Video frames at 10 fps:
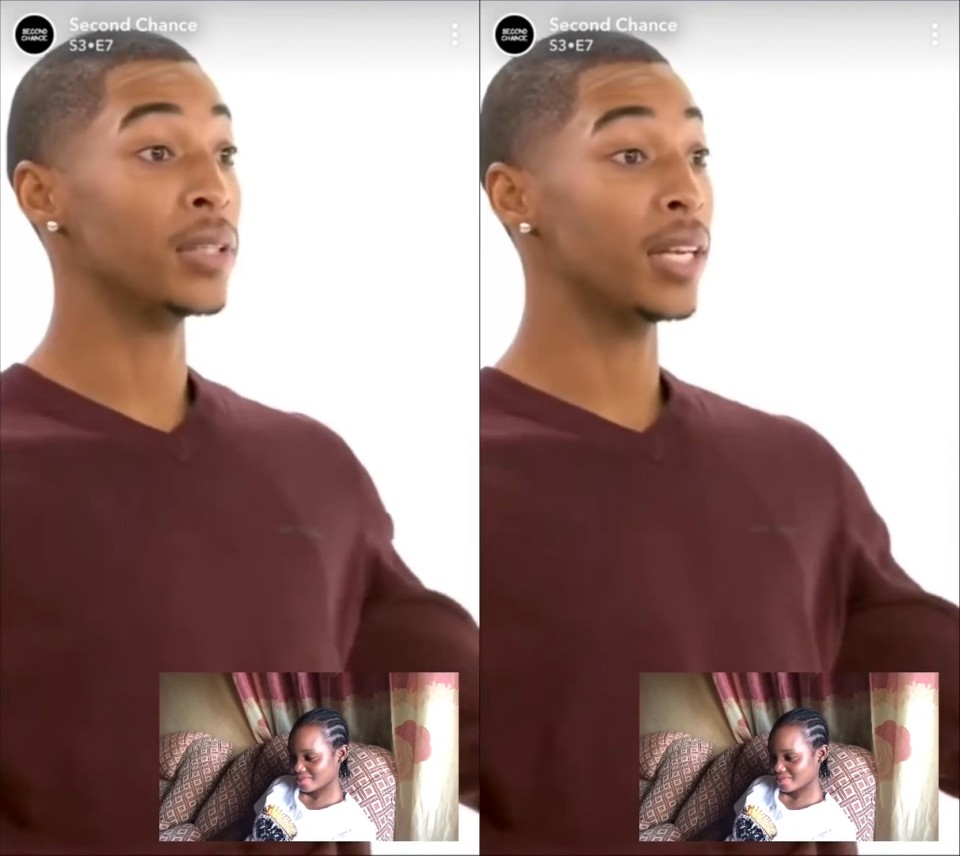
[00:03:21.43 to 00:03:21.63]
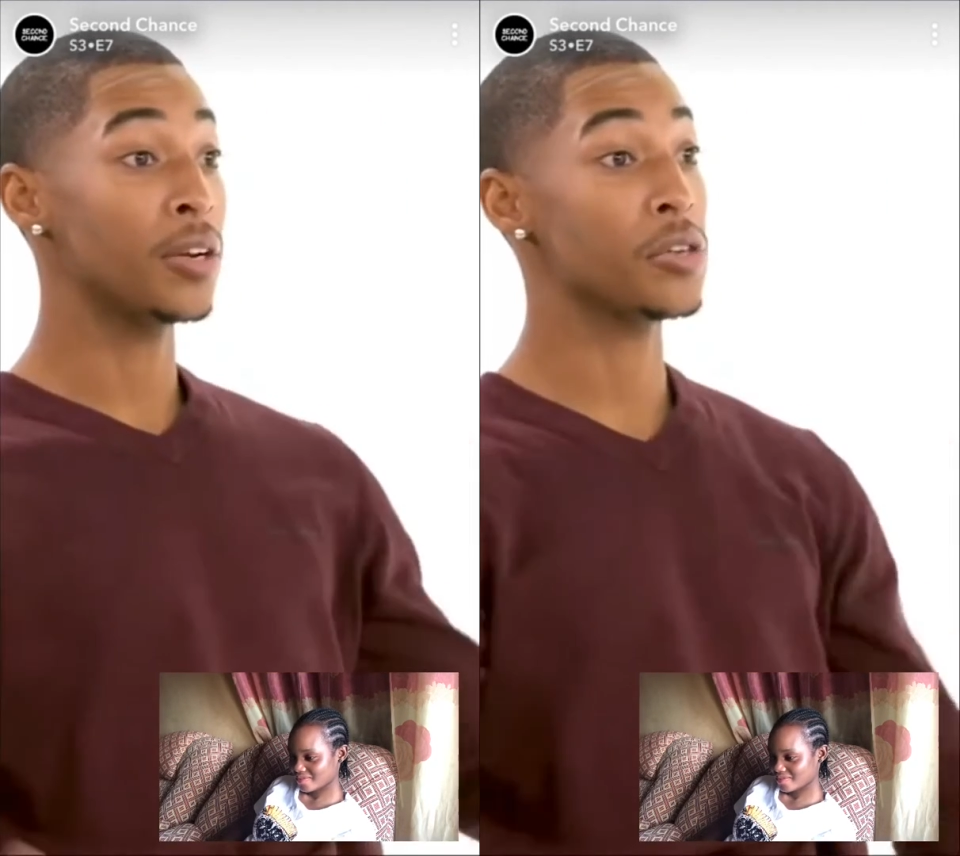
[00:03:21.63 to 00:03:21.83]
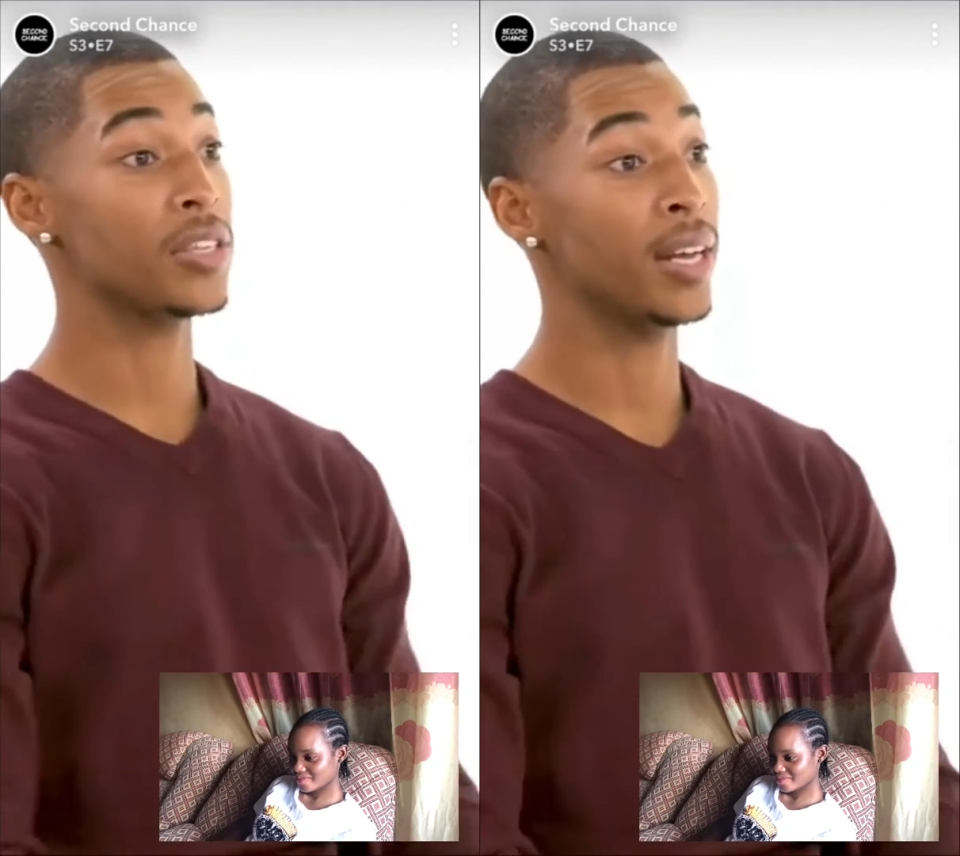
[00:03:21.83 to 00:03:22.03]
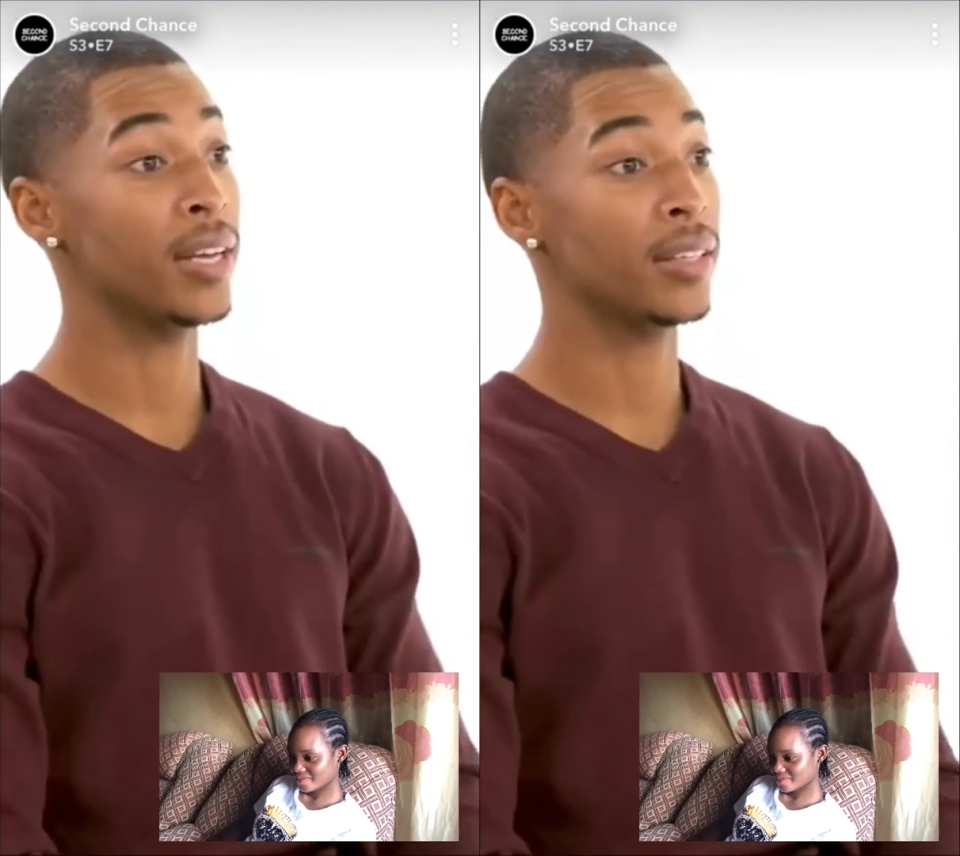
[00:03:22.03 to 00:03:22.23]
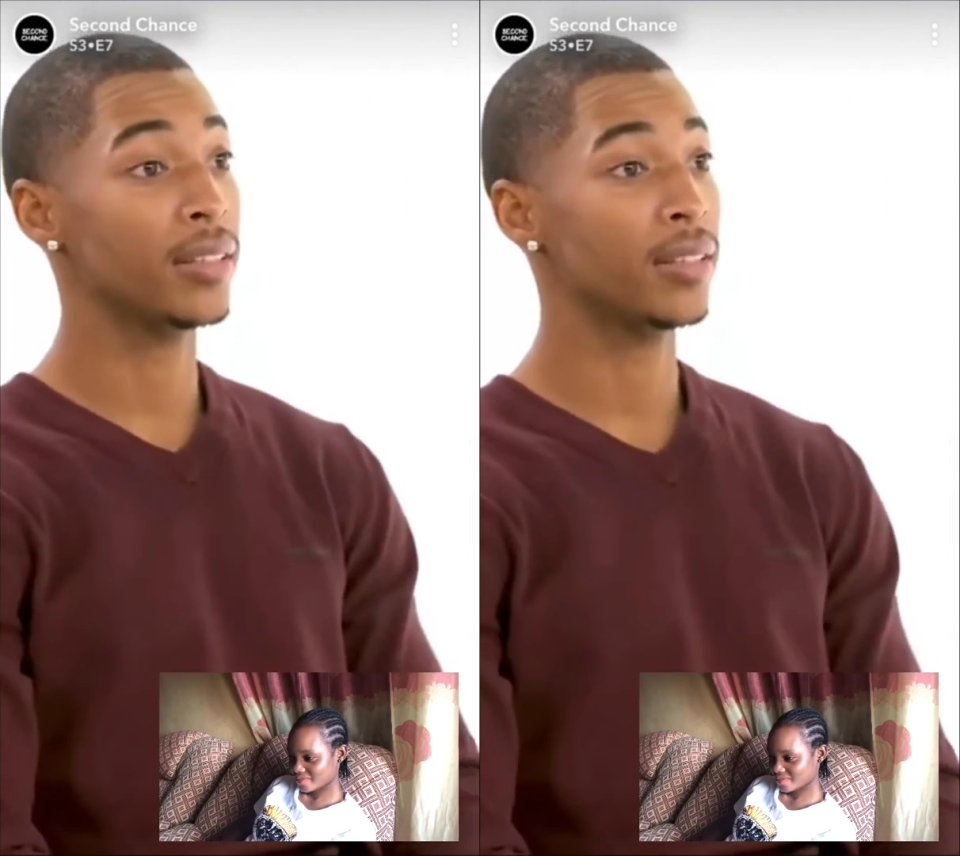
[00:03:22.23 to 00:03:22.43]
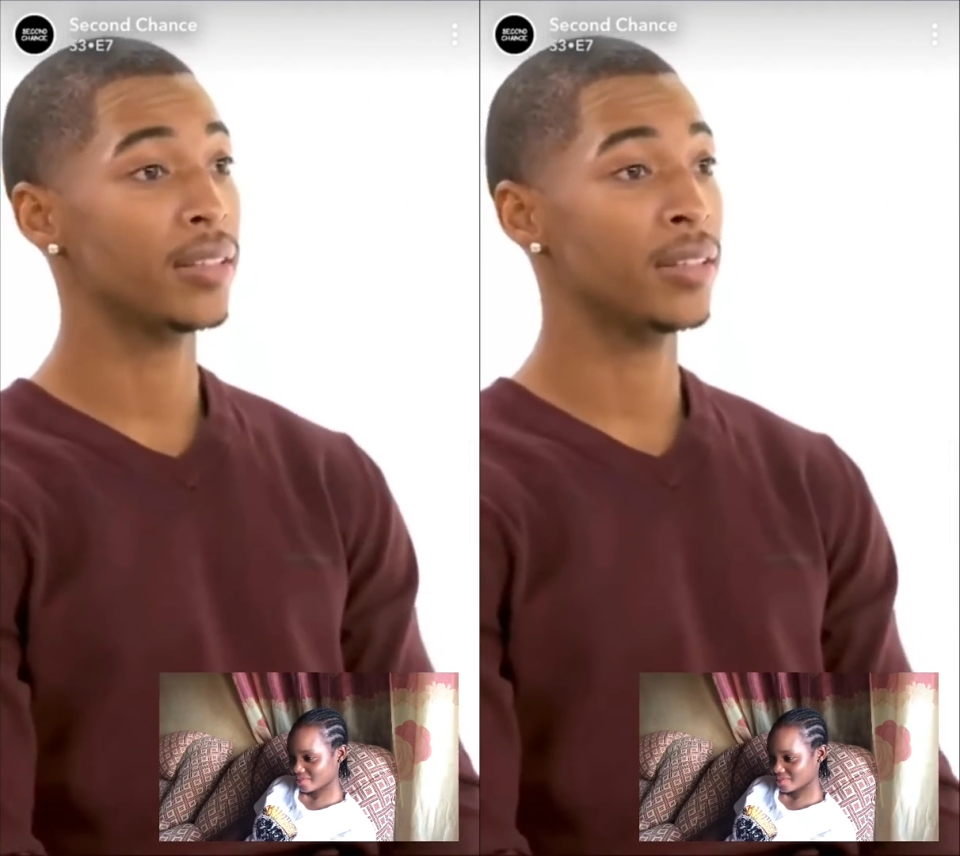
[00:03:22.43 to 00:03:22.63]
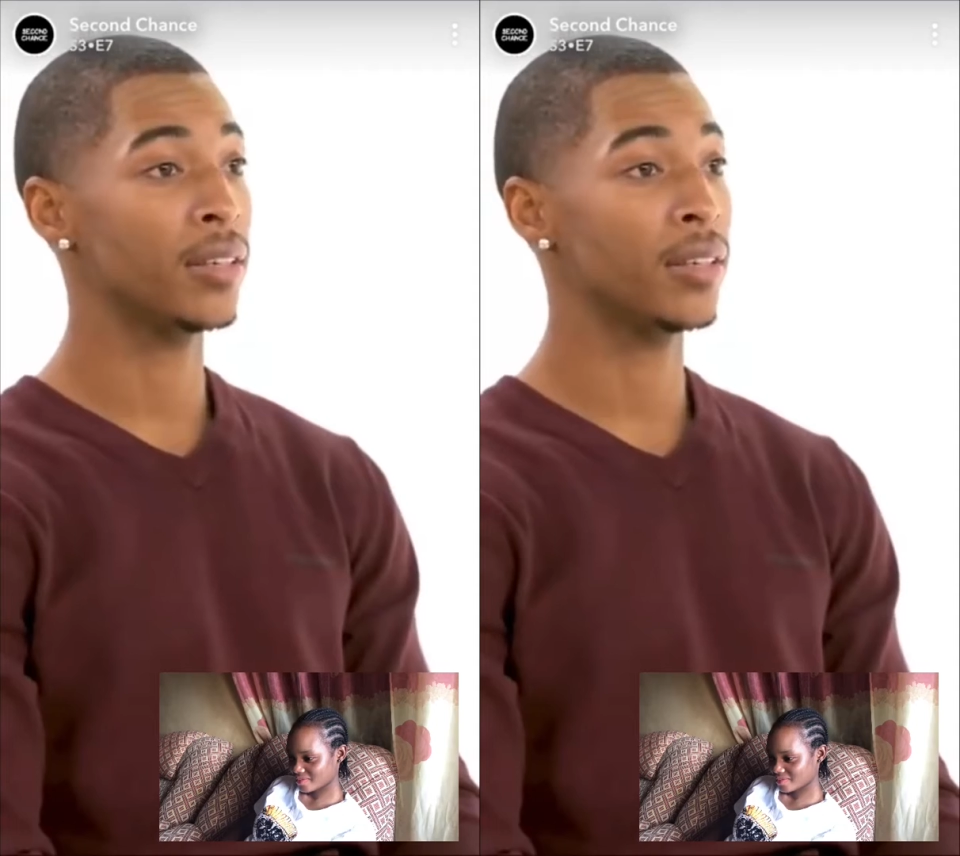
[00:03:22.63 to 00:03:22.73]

fully understand,